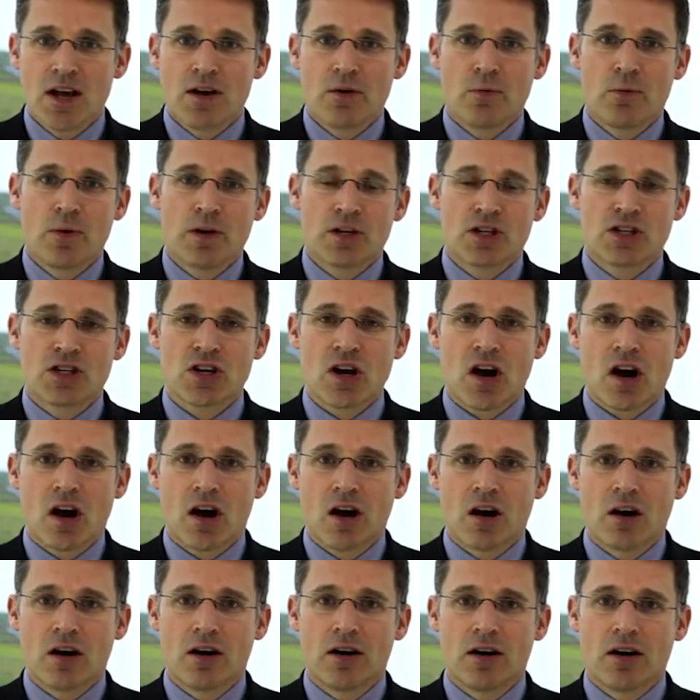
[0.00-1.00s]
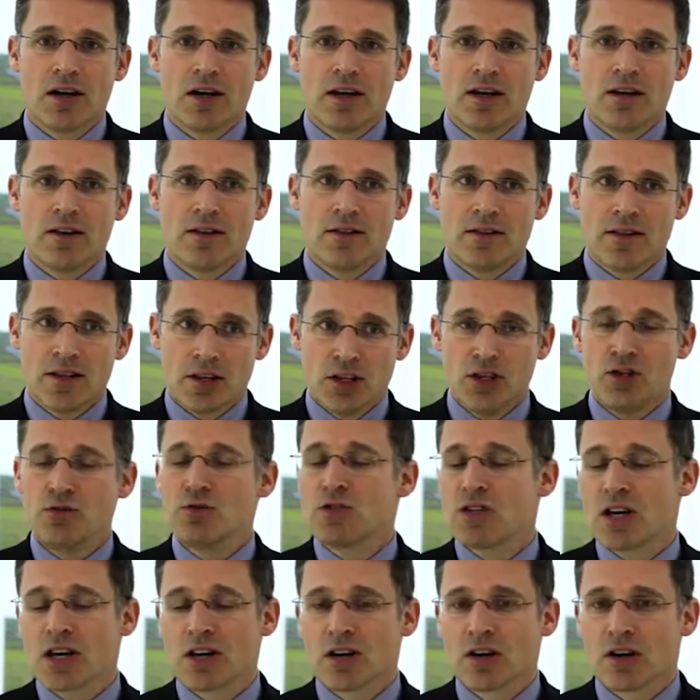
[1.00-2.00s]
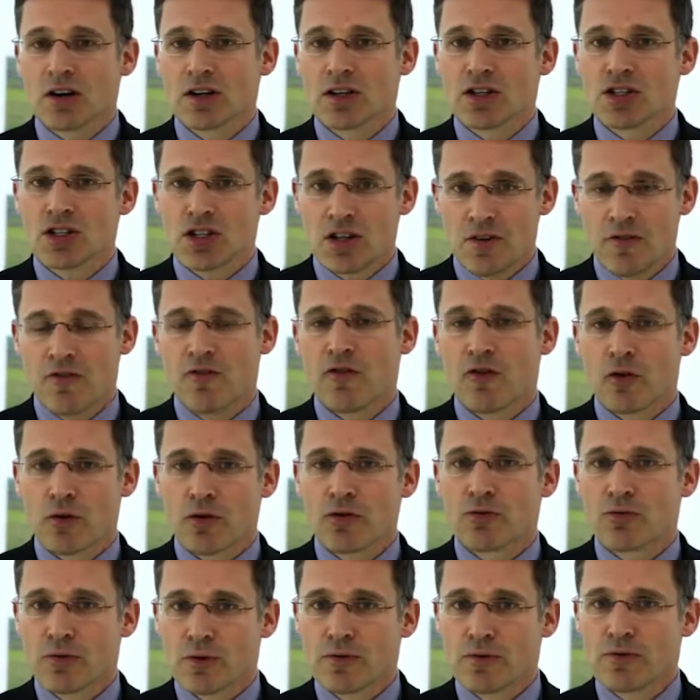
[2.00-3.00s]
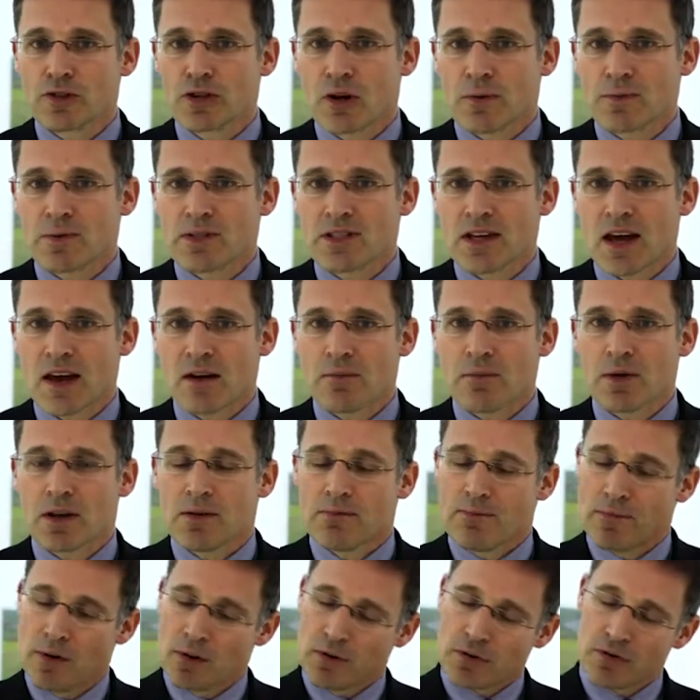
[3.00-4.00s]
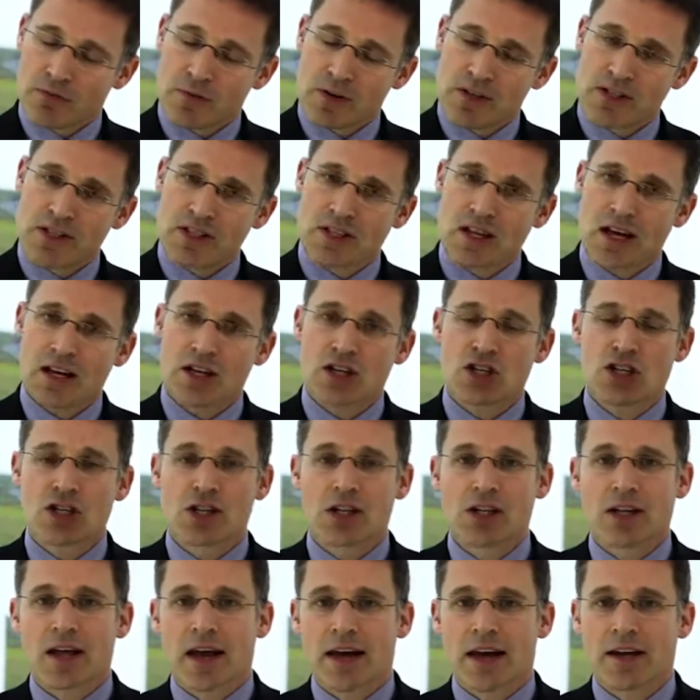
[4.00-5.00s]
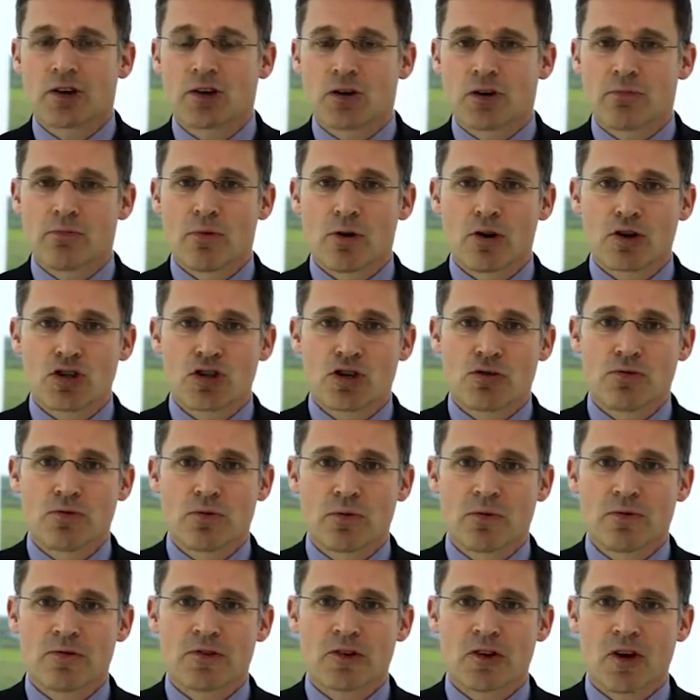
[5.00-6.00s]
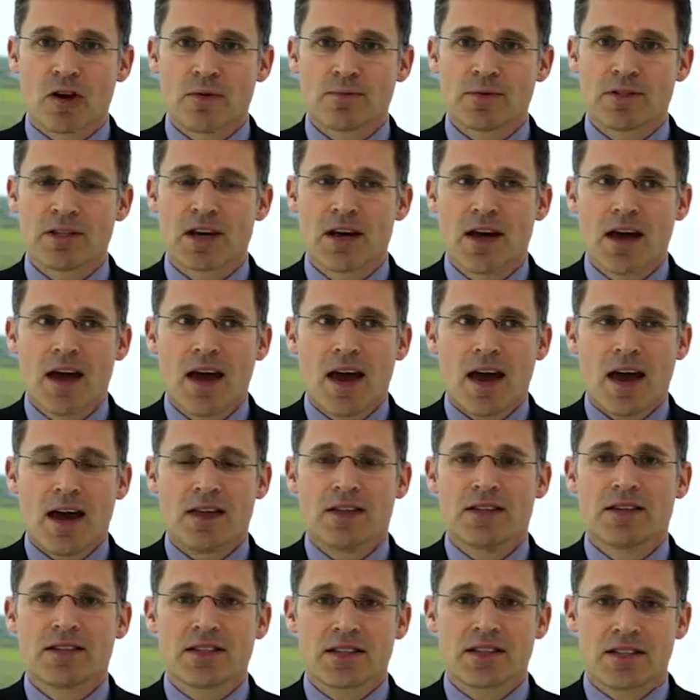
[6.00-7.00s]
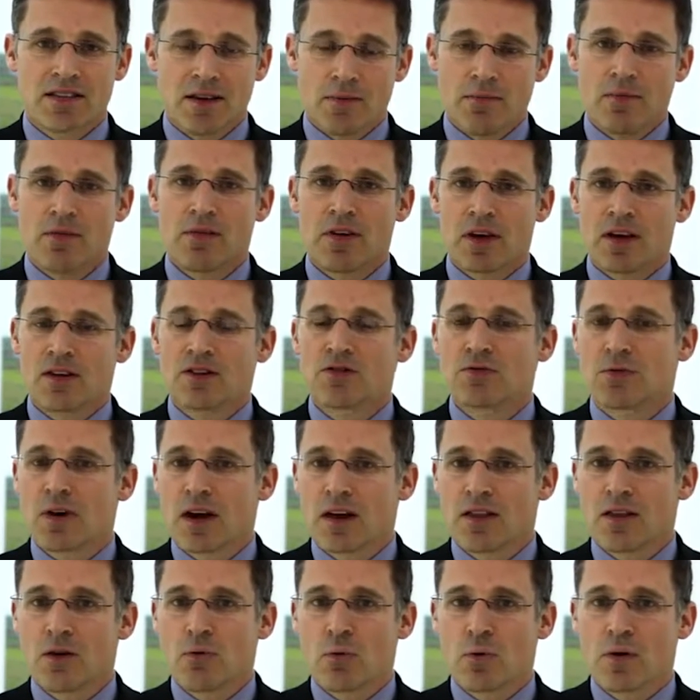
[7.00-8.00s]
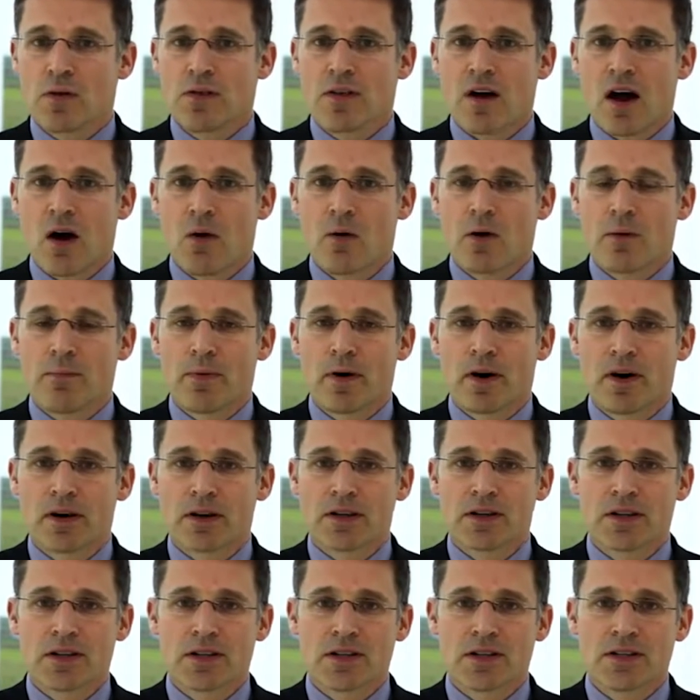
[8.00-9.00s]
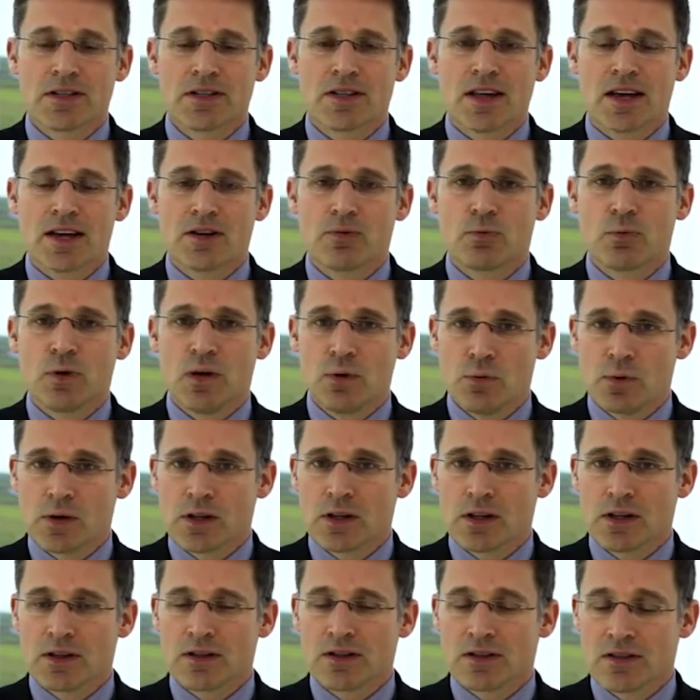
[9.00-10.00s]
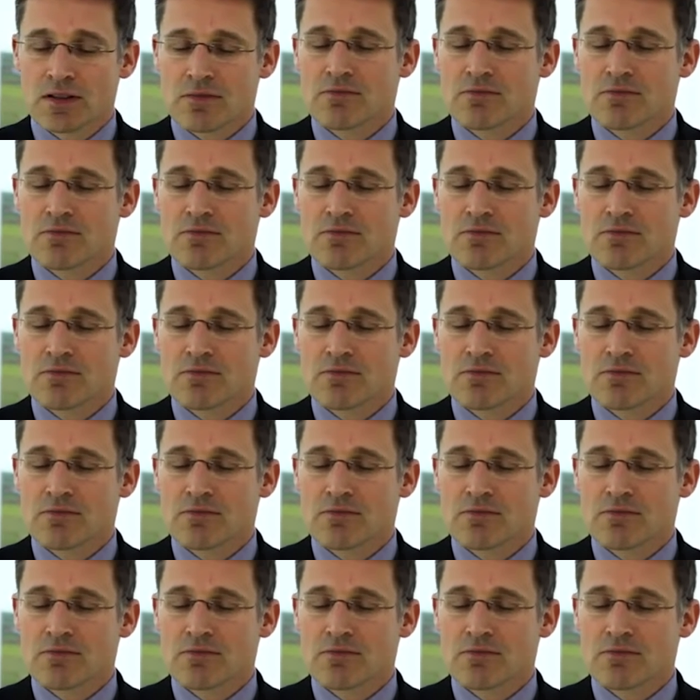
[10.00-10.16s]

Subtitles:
which are the new technology for the rooftop segment, both residential and commercial rooftops. And this is something together with our partners that we will